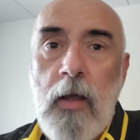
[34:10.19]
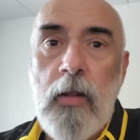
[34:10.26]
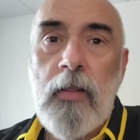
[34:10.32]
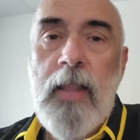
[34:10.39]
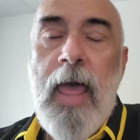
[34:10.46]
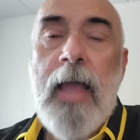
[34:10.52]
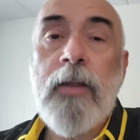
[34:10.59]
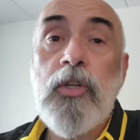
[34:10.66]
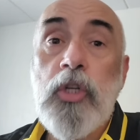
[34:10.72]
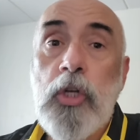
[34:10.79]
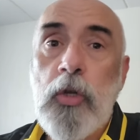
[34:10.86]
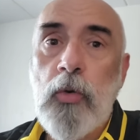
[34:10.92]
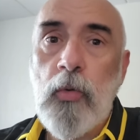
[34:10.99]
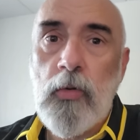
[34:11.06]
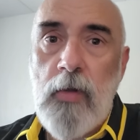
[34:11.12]
leg
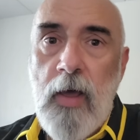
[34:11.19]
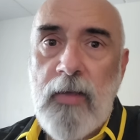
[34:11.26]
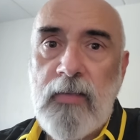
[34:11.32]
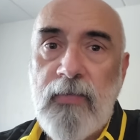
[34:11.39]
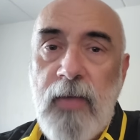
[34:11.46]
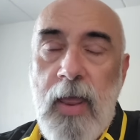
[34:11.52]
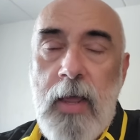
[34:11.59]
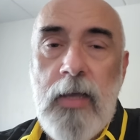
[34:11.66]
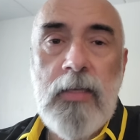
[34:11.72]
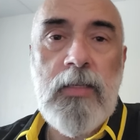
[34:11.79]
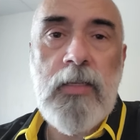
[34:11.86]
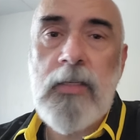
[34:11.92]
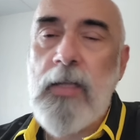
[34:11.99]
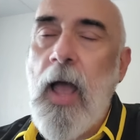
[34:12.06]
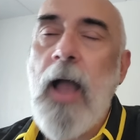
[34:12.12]
to Las Vegas,
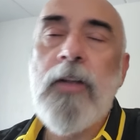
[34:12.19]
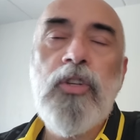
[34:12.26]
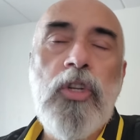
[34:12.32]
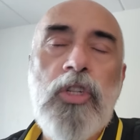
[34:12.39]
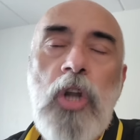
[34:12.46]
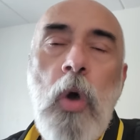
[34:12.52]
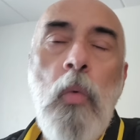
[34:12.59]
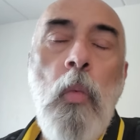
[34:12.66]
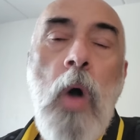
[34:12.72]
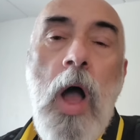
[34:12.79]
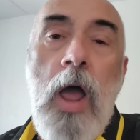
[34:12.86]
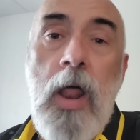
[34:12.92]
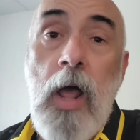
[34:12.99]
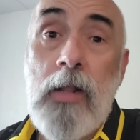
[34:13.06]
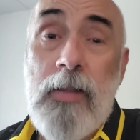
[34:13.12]
because I just don't
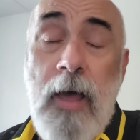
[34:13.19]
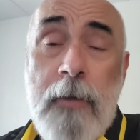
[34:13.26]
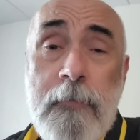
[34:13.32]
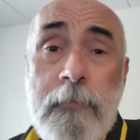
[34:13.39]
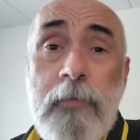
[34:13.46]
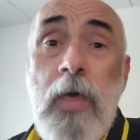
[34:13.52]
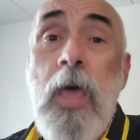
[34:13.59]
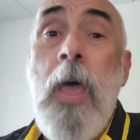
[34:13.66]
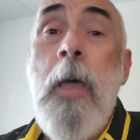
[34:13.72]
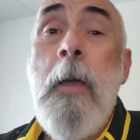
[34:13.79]
want a lot of